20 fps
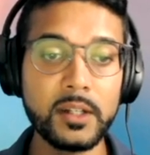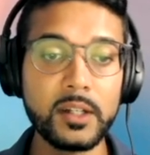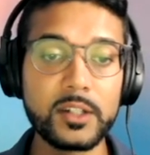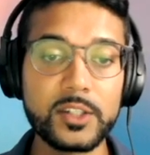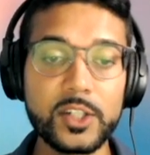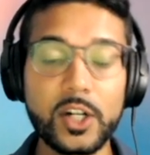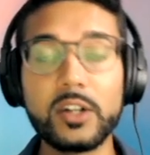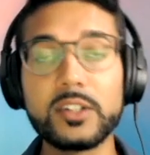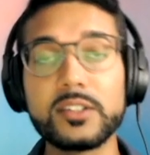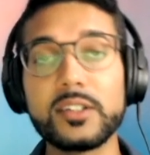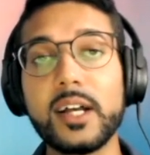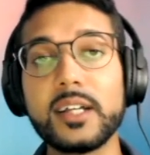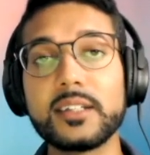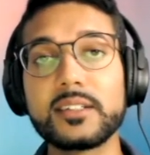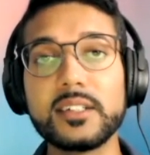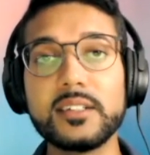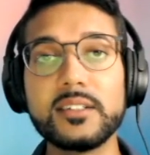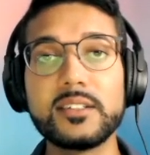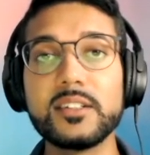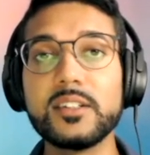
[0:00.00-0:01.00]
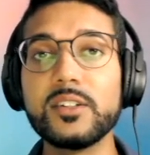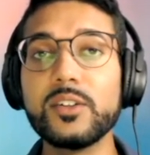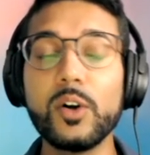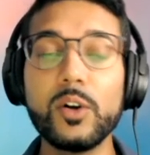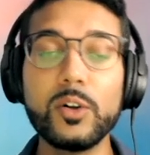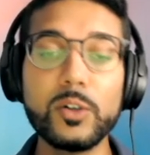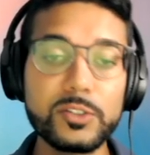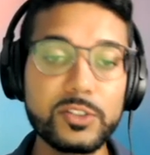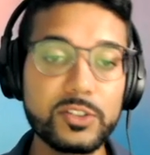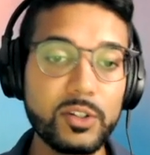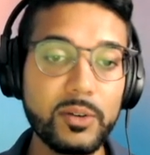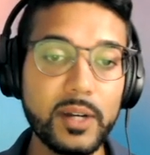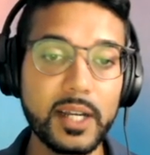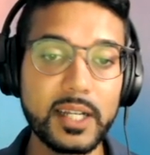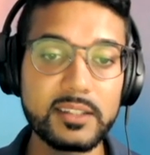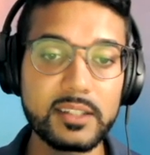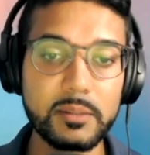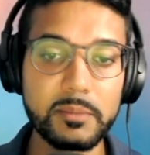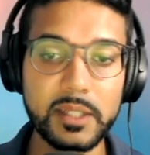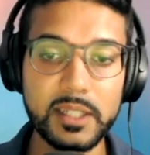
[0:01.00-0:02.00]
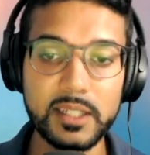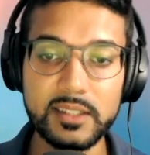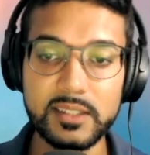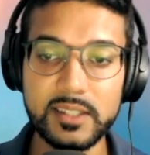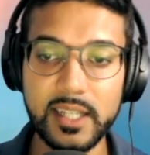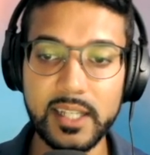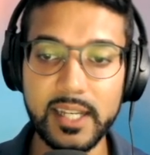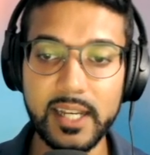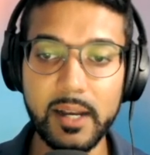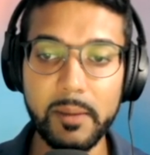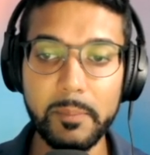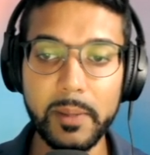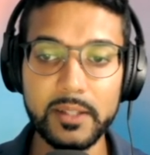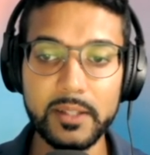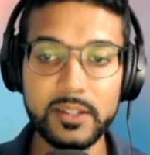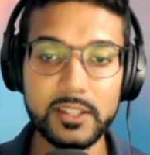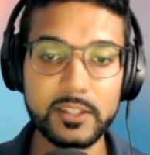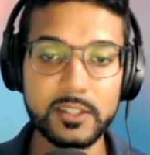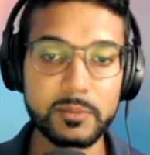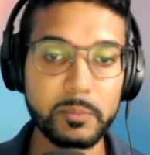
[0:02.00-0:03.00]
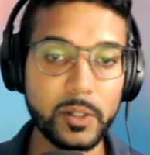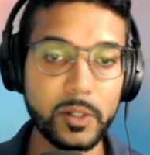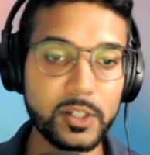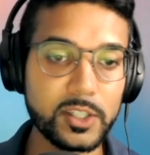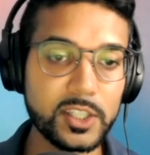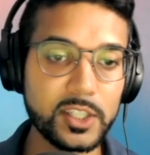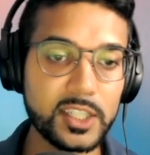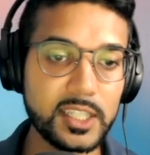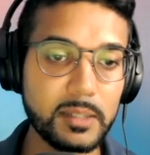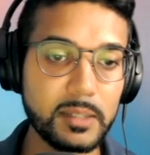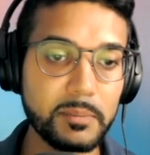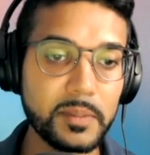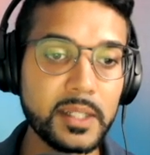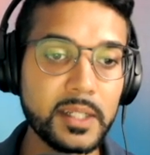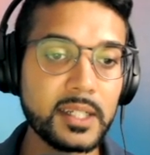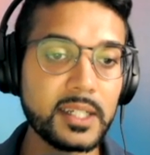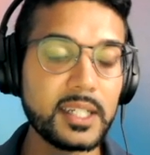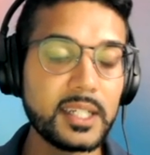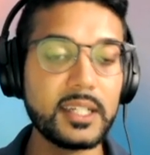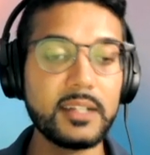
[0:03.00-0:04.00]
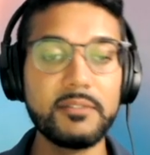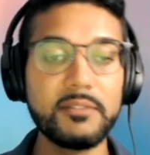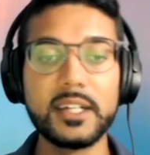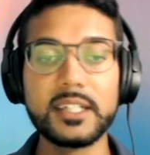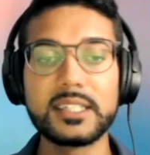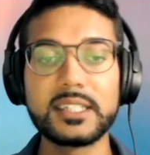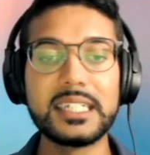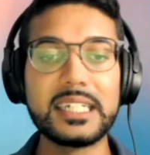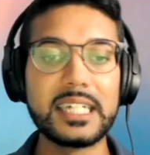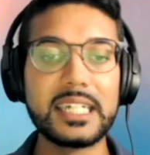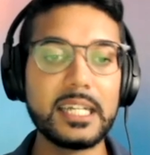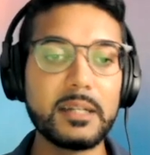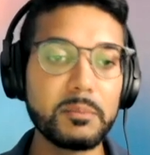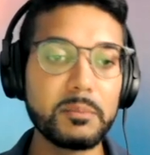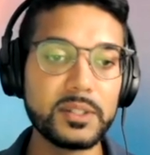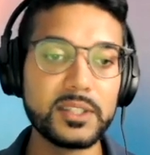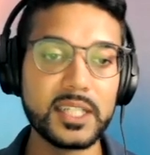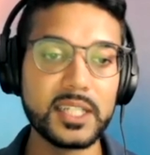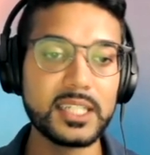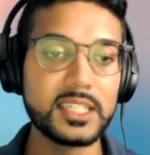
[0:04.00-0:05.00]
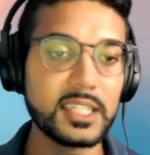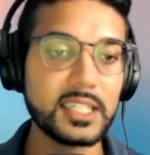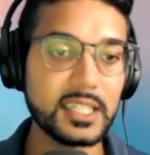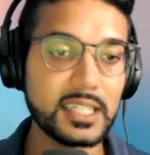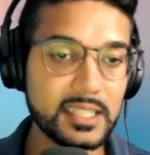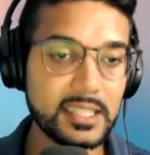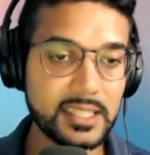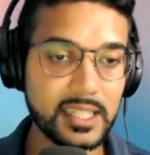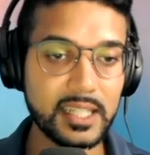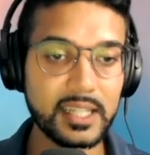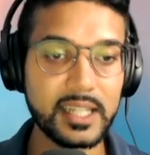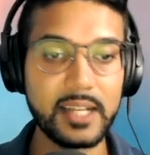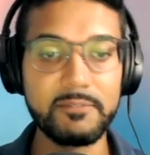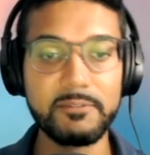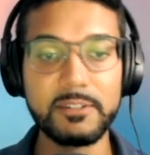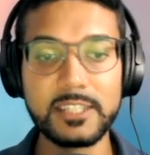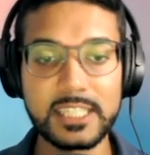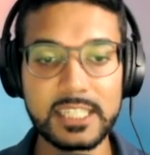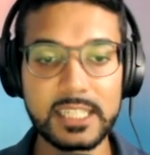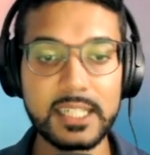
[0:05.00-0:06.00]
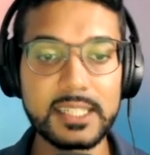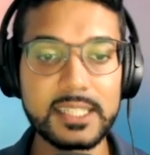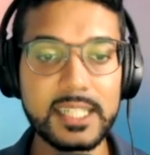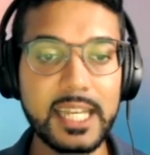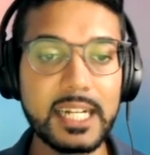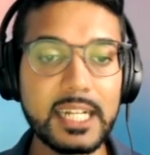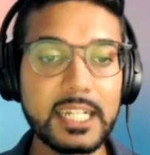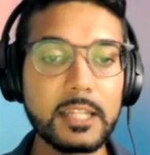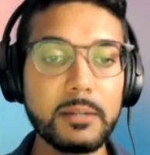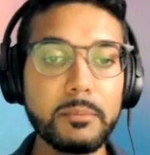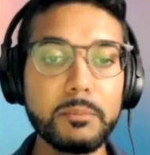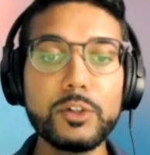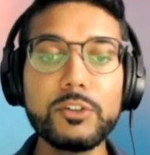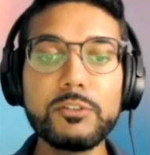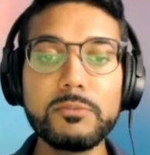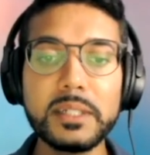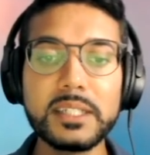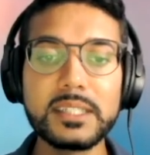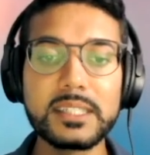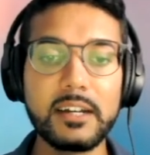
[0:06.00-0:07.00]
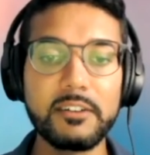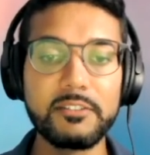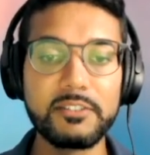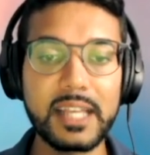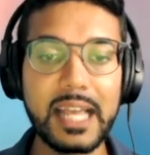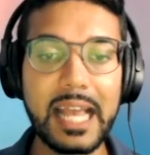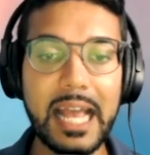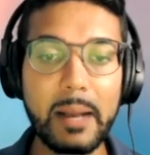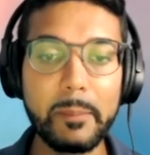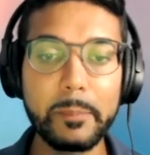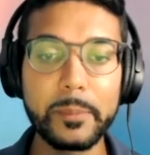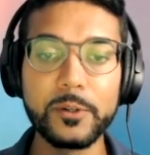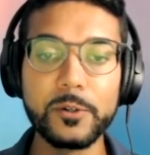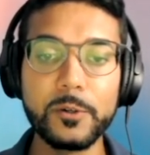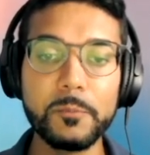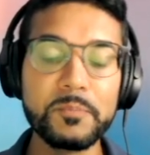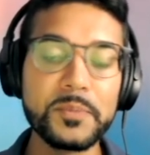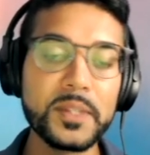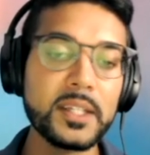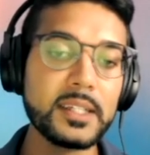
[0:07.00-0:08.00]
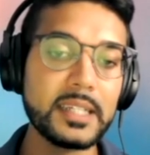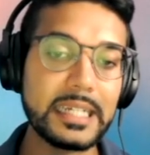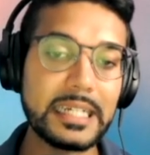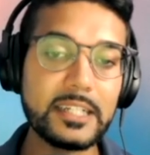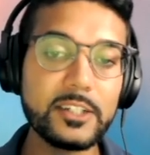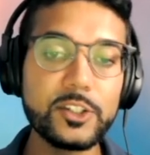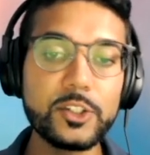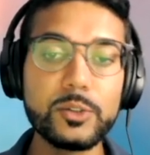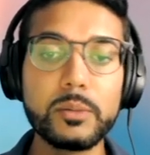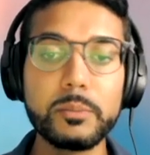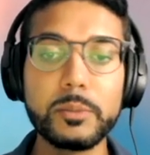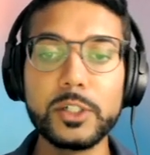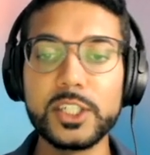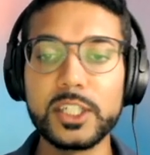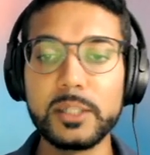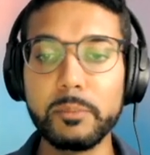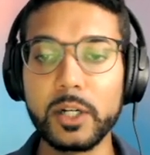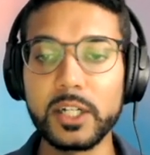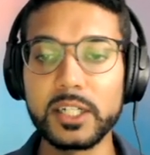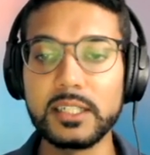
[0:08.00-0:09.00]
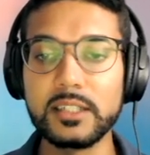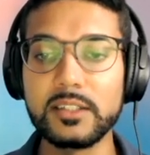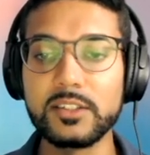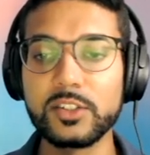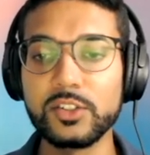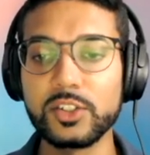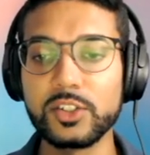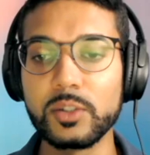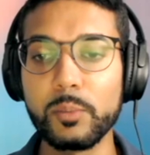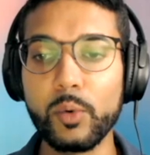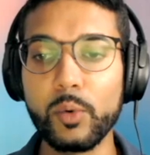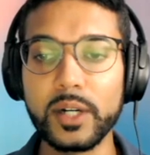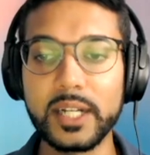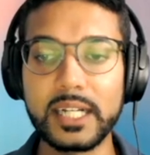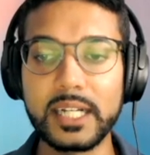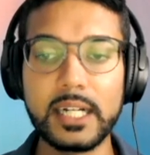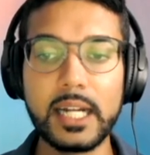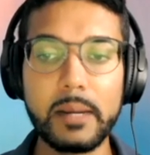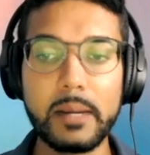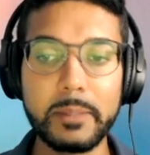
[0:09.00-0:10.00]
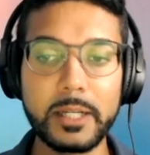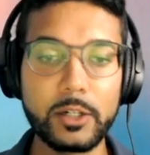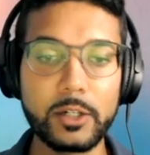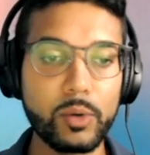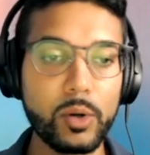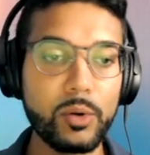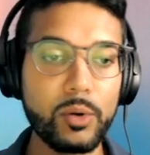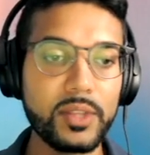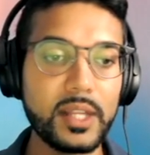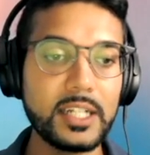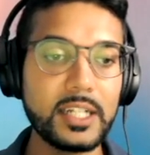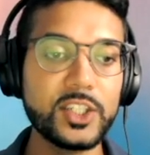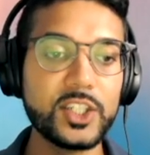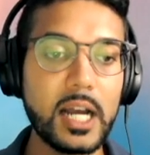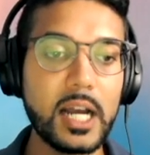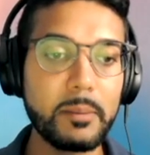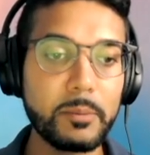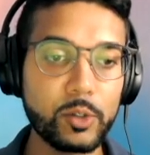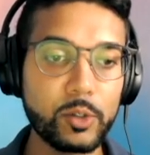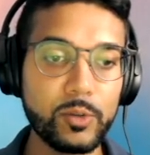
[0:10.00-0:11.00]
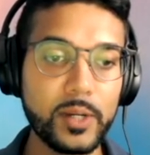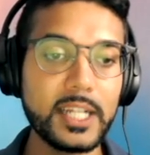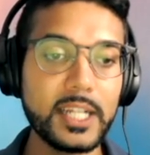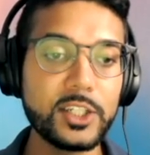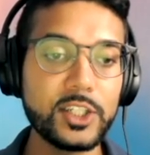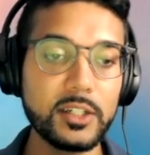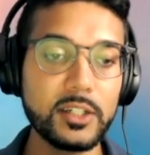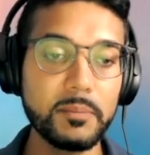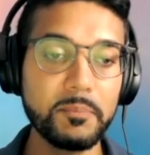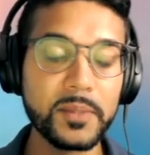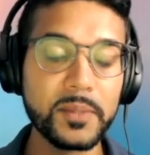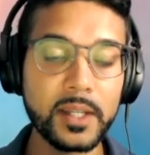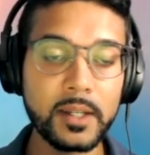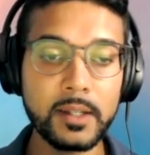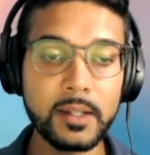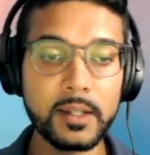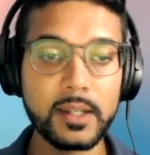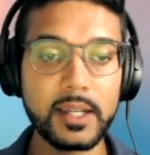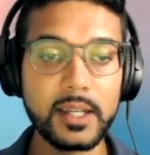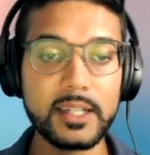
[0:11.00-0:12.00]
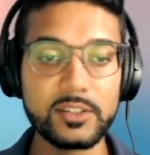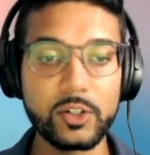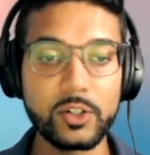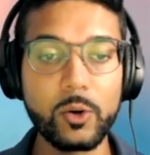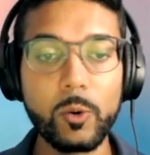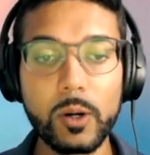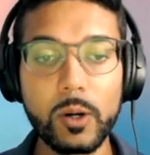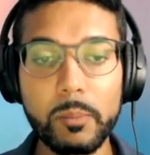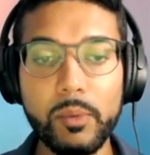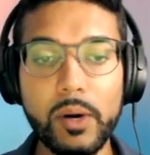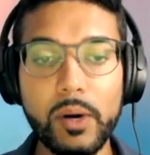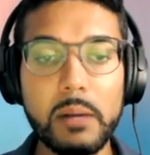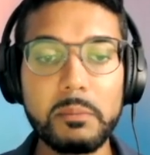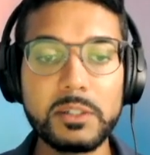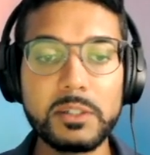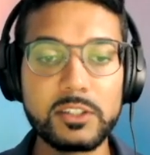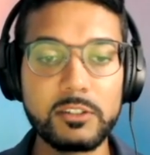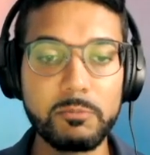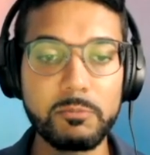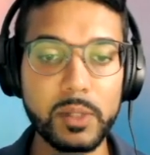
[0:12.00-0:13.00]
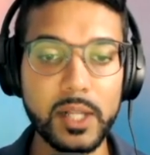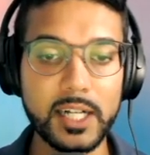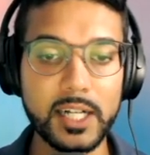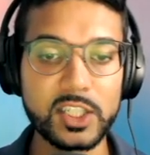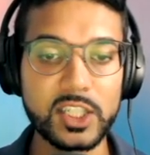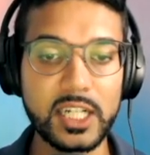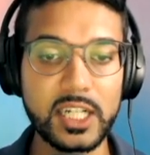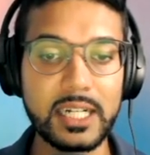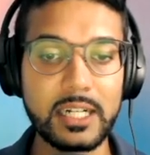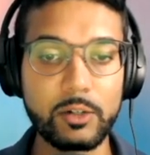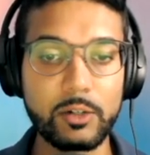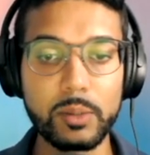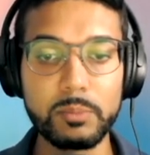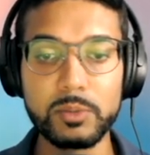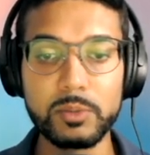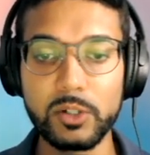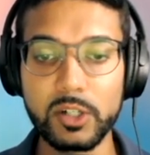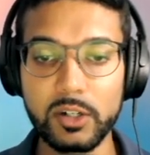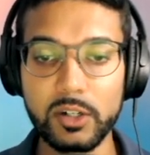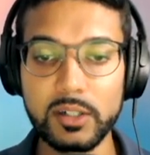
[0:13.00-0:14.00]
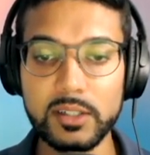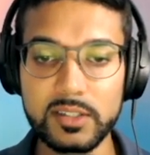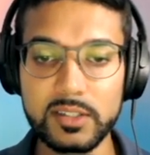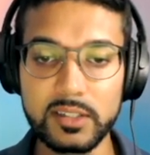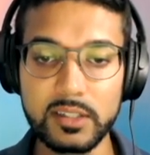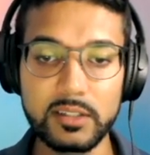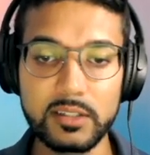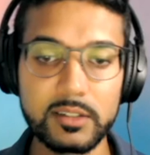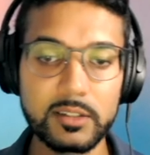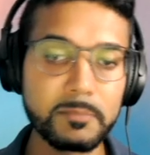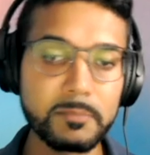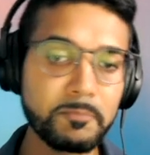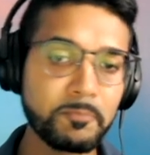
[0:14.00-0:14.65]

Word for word: Charles Hoskinson also had something to say about this partnership. Investing in Pezesha, he said that facilitating the movement of capital into emerging markets to support economic growth and job creation is a core promise of blockchain and cryptocurrencies.